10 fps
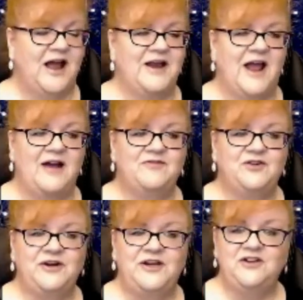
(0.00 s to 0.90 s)
And
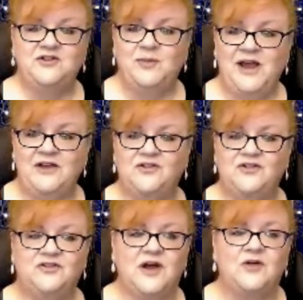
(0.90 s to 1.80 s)
after East
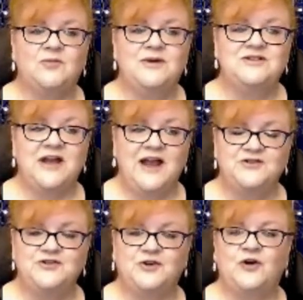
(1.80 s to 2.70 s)
passes, South must
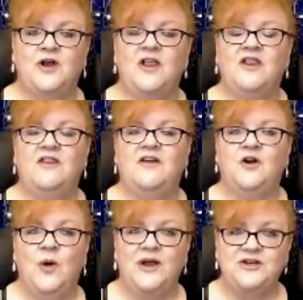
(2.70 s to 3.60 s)
answer the
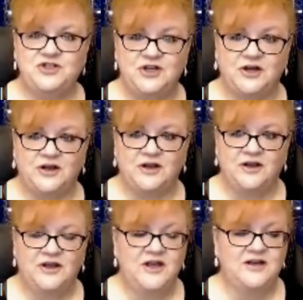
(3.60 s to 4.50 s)
question.
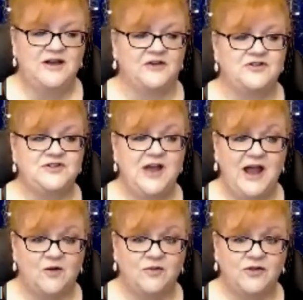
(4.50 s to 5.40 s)
Now,
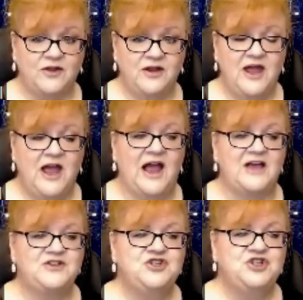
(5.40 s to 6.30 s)
South
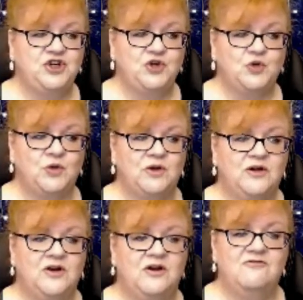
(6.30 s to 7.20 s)
has 2
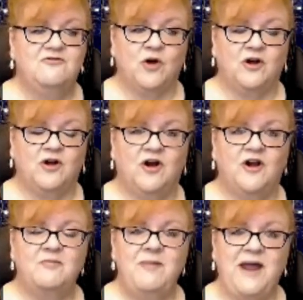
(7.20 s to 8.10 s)

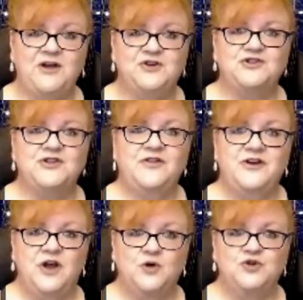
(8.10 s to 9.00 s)
4-card majors in the
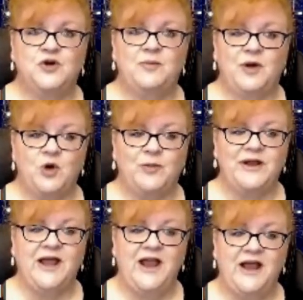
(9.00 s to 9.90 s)
no trump
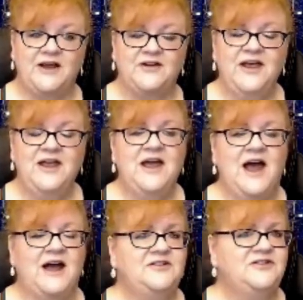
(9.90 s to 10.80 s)
opening hand.
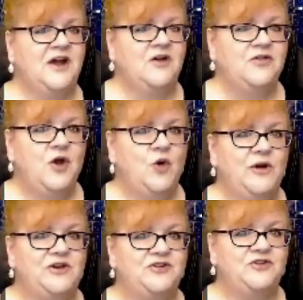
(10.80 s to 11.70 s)
How does South know
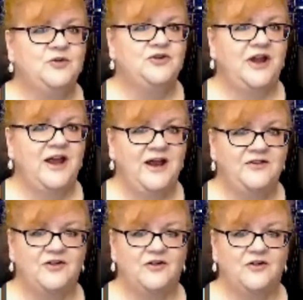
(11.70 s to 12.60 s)
which suit to
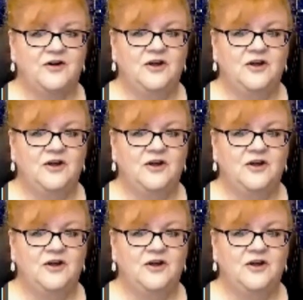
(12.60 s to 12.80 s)
answer?